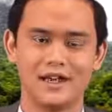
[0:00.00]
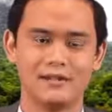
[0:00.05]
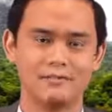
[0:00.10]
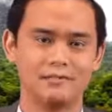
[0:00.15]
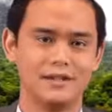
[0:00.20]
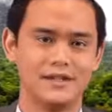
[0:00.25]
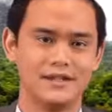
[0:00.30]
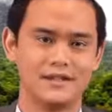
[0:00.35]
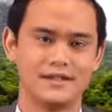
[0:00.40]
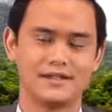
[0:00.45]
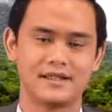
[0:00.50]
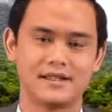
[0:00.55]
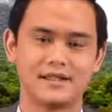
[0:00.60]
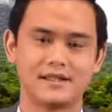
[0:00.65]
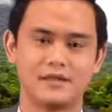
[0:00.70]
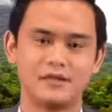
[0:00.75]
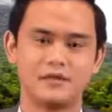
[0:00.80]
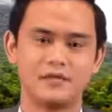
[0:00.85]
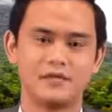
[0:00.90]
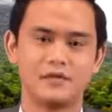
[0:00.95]
and please stay
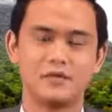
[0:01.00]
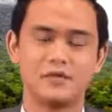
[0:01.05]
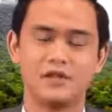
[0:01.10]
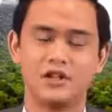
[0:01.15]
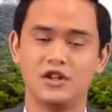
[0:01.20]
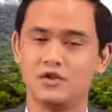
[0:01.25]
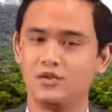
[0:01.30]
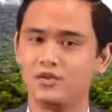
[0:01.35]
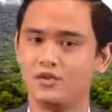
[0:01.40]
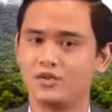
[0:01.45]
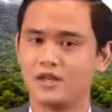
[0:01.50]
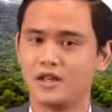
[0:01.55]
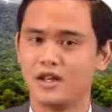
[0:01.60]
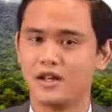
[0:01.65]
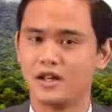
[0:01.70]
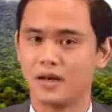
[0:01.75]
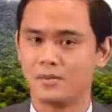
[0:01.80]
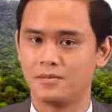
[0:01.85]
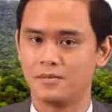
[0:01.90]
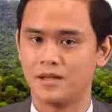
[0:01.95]
tuned for news
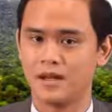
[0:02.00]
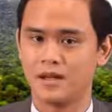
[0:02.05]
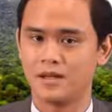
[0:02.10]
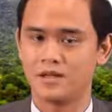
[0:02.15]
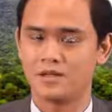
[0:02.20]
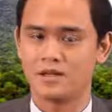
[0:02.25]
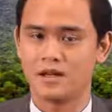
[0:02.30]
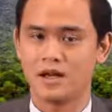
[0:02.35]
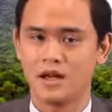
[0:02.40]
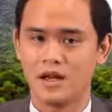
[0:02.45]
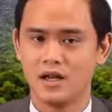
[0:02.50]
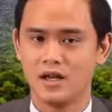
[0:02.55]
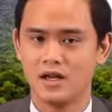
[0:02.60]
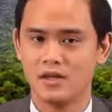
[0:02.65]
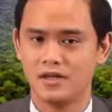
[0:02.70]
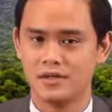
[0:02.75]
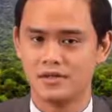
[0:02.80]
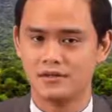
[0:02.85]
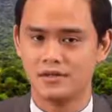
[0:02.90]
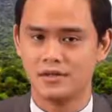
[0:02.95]
and updates
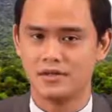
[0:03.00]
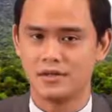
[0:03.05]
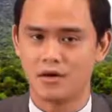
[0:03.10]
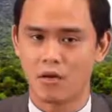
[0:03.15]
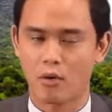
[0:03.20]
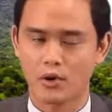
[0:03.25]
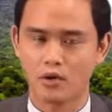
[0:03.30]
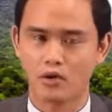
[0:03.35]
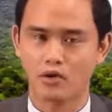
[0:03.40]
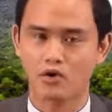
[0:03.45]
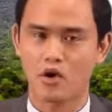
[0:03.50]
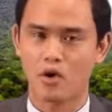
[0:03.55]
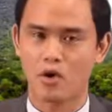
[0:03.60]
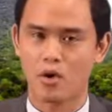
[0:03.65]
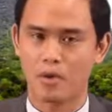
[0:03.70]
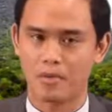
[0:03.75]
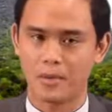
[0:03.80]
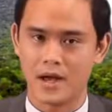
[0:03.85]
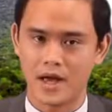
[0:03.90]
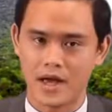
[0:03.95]
in
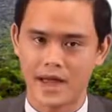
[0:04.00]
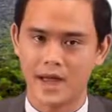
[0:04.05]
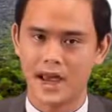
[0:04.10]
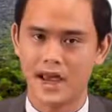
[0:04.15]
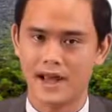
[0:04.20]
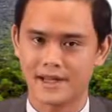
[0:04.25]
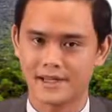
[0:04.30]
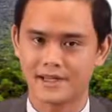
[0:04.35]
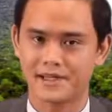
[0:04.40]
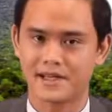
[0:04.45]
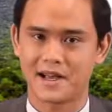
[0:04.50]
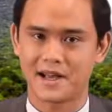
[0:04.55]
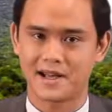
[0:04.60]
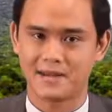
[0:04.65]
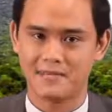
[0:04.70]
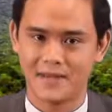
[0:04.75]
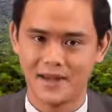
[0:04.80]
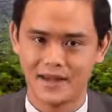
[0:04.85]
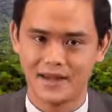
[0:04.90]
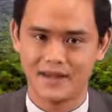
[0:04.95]
tvsarawak.com anytime,